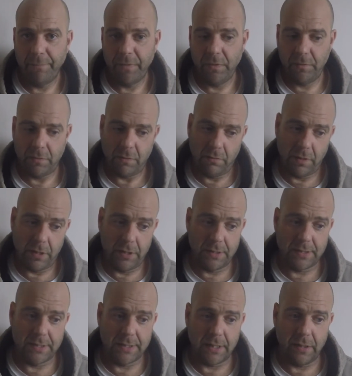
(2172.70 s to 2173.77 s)
You say, well, that
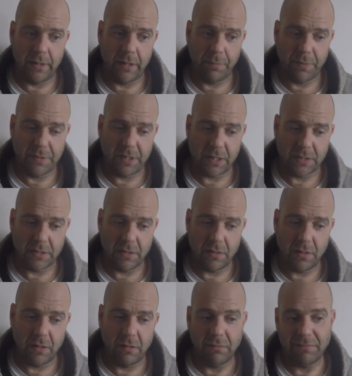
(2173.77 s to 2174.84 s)
doesn't sound like protection at
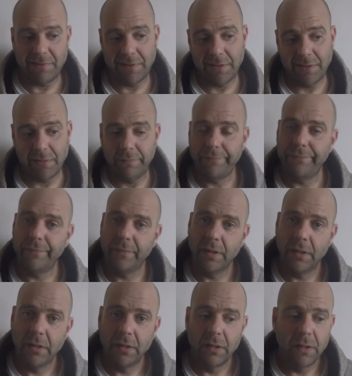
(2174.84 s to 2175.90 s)
all. Well,
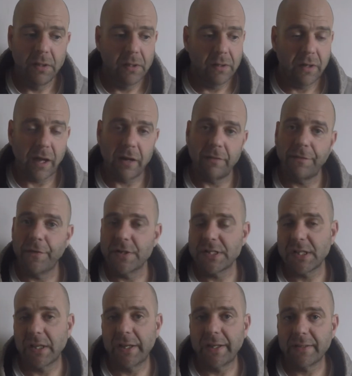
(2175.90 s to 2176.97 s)
not at first
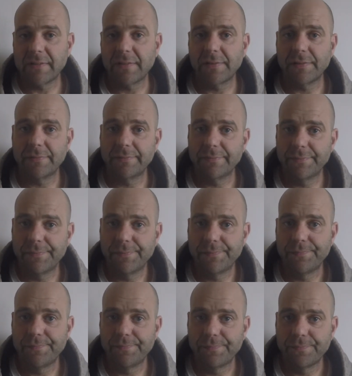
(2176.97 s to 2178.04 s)
glance.
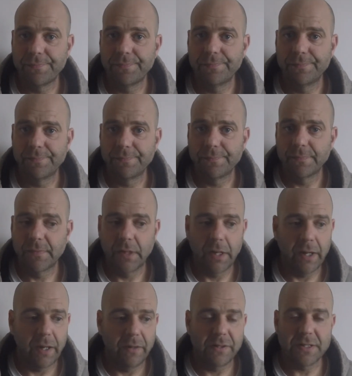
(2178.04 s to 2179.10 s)

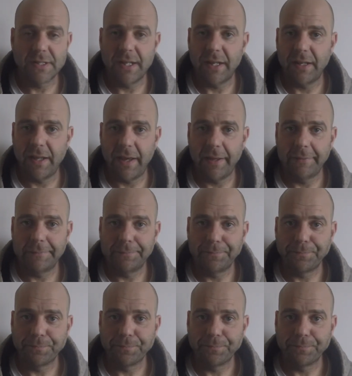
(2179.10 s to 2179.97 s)
I understand that.